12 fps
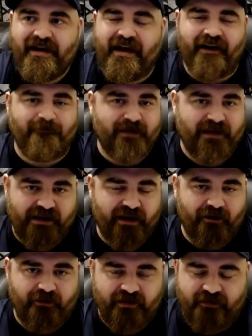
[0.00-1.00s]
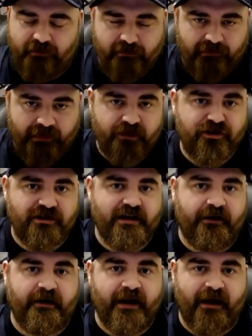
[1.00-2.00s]
And Pete Carroll is
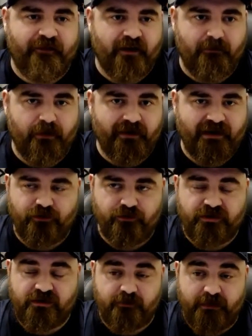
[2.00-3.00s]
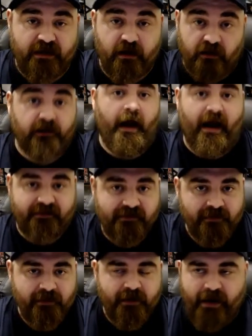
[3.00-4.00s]
legendary at the ability to speak a lot
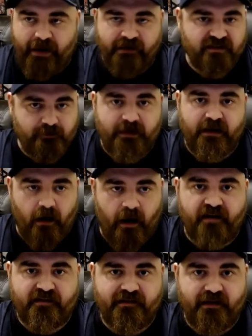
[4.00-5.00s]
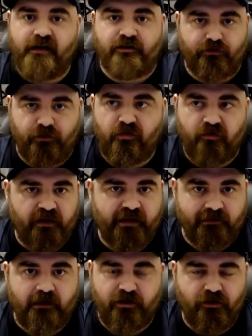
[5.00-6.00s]
and speak honestly and truthfully and
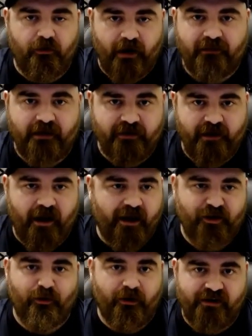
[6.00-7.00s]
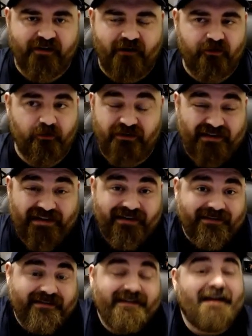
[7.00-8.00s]
look you directly in the eye. And you realize afterwards he
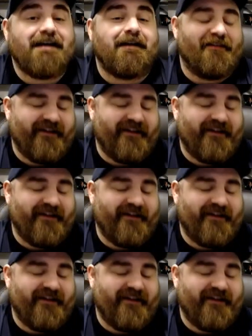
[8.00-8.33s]
didn't say anything.